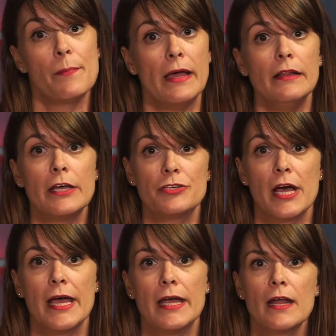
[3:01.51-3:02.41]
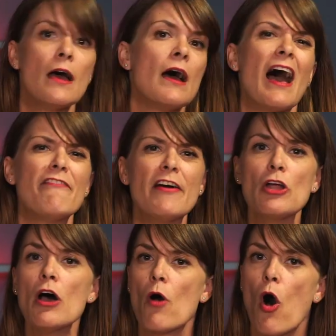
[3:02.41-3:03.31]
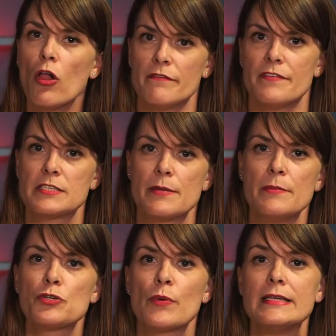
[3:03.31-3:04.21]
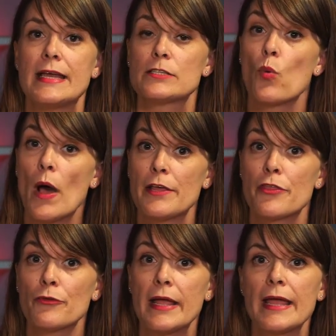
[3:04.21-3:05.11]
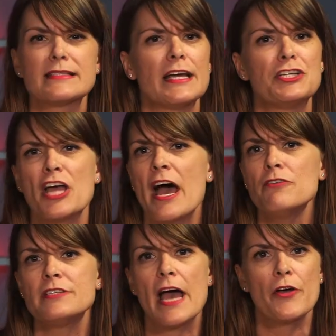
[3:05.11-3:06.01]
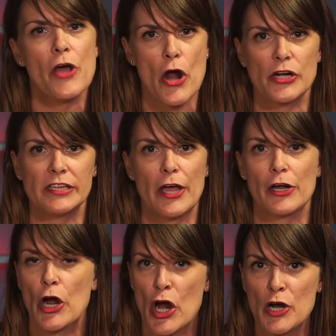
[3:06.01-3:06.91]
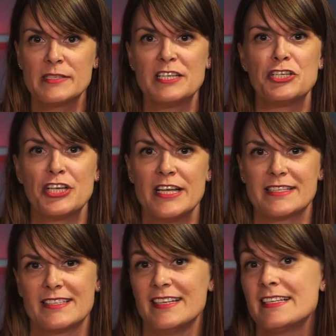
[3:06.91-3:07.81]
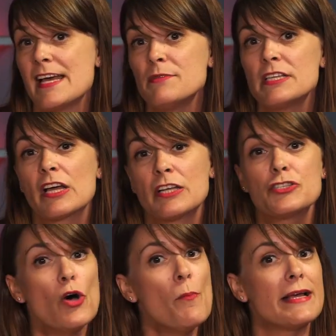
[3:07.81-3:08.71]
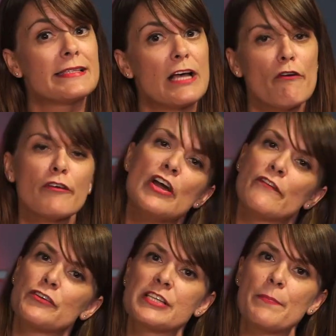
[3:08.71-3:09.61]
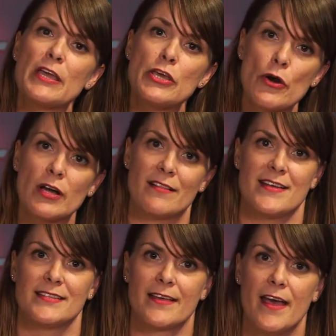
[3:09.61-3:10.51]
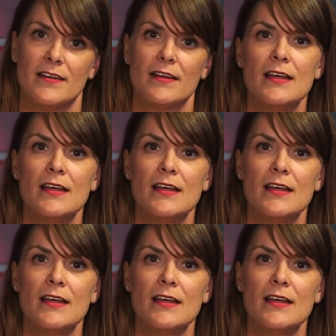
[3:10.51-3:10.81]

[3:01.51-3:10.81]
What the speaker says: the paleo diet. I found out all of this in between dates 1 and 3 as I chowed down heartily on carbs and cheese in an attempt to console myself for skipping yoga class again.